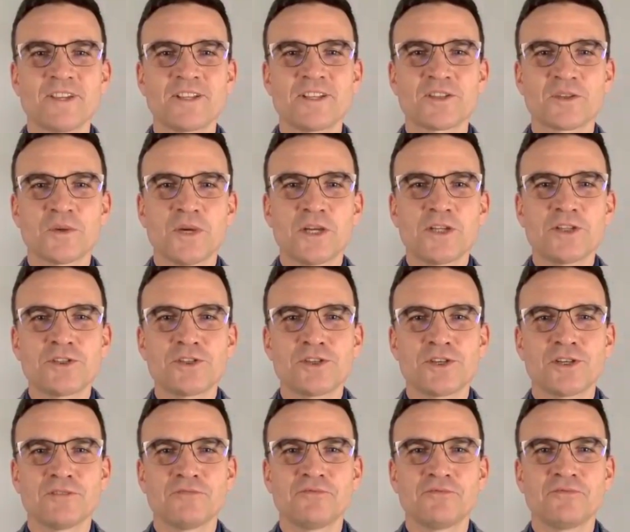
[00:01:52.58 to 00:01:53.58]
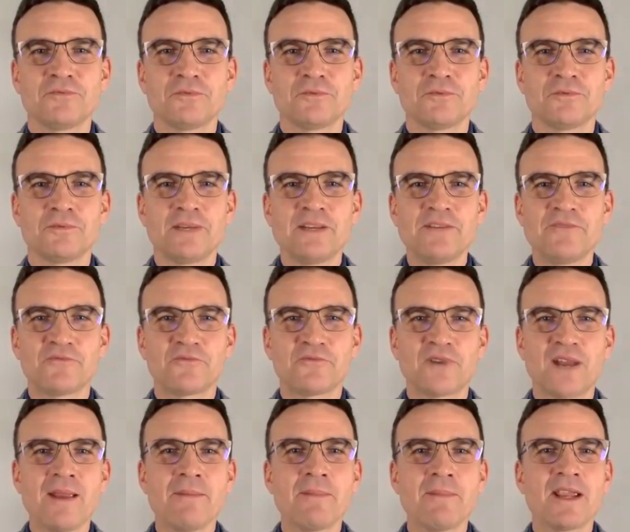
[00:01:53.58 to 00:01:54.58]
It's a question of
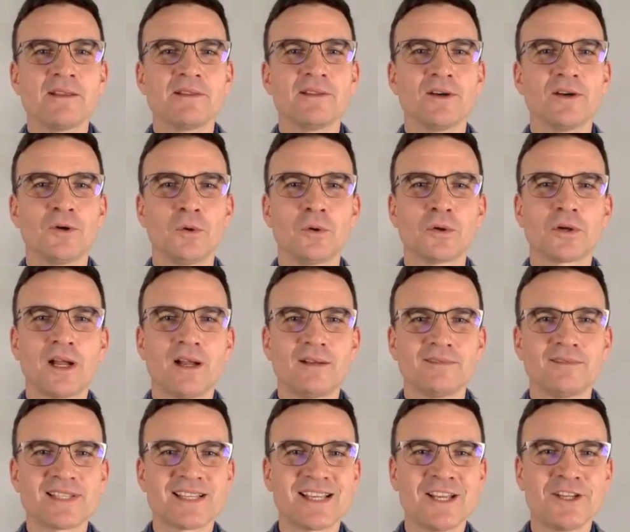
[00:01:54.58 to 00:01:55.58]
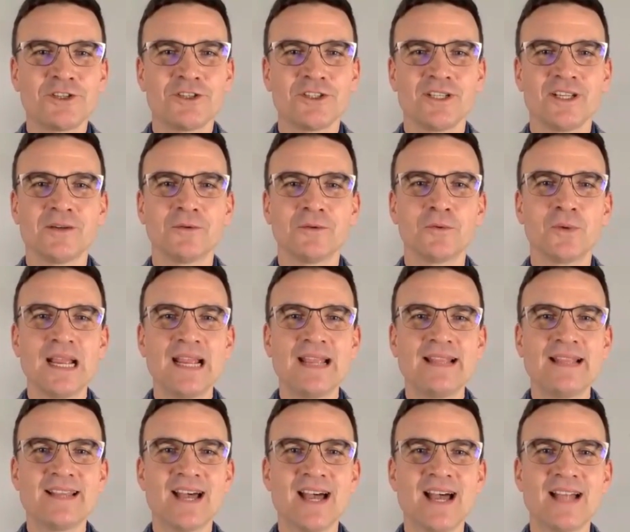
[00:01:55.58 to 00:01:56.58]
reframing the whole conversation in a
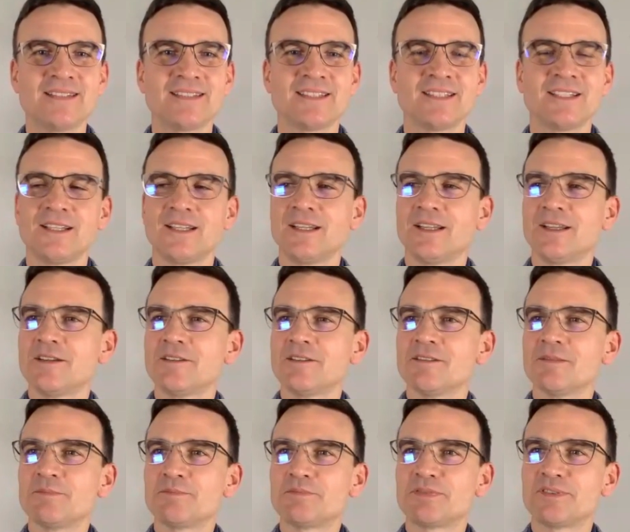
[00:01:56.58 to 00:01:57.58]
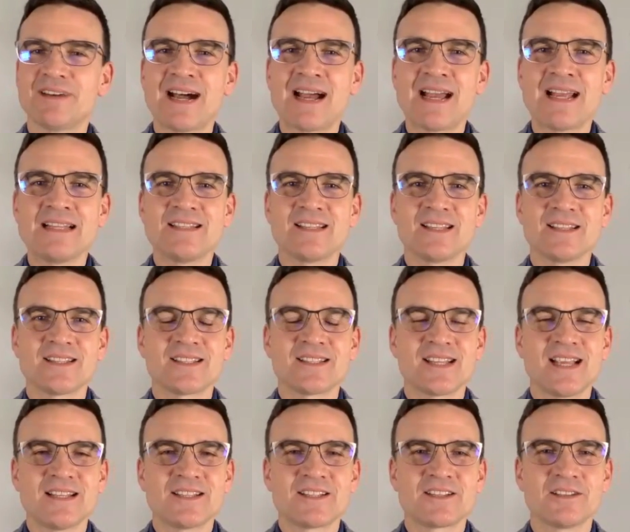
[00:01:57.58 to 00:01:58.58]
way that provides a
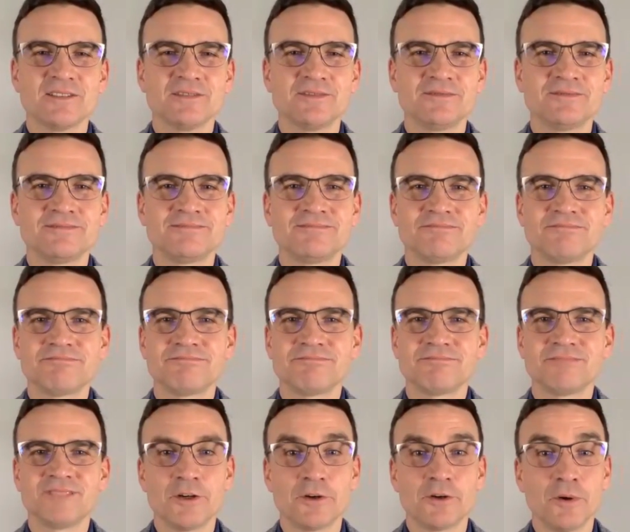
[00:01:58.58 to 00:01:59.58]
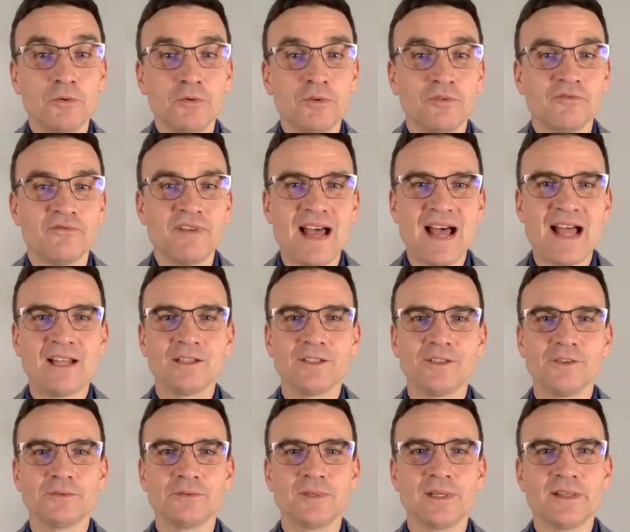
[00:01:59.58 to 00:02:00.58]
sense of their own
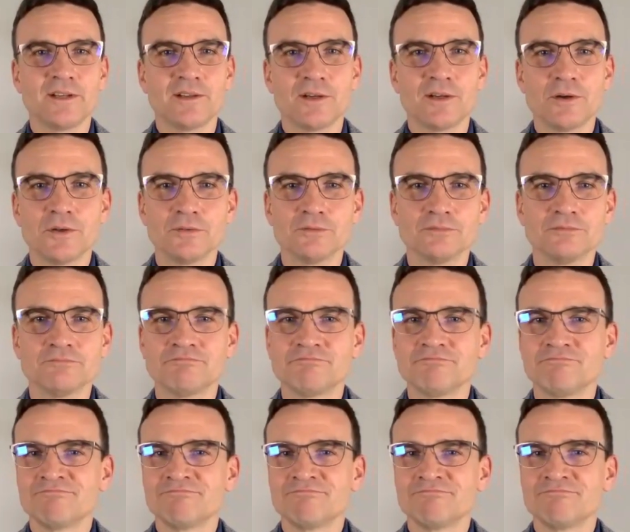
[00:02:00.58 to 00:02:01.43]
value and their own